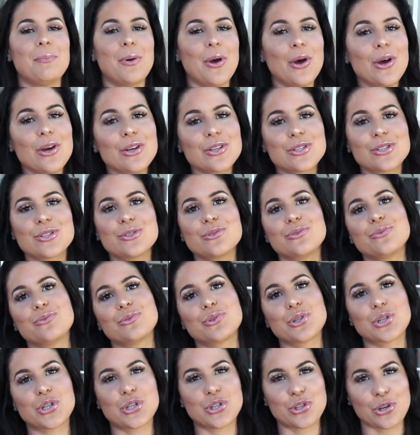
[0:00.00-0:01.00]

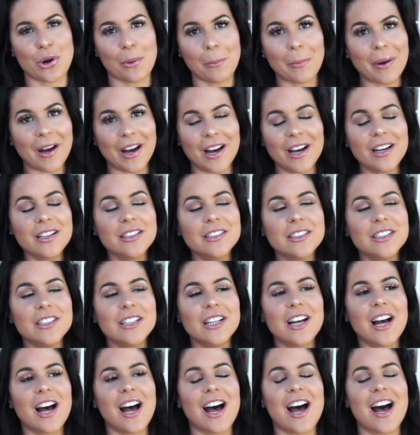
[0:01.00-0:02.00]
personal shopper
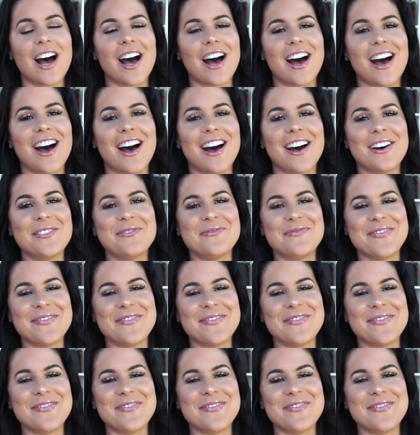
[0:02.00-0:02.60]
uh,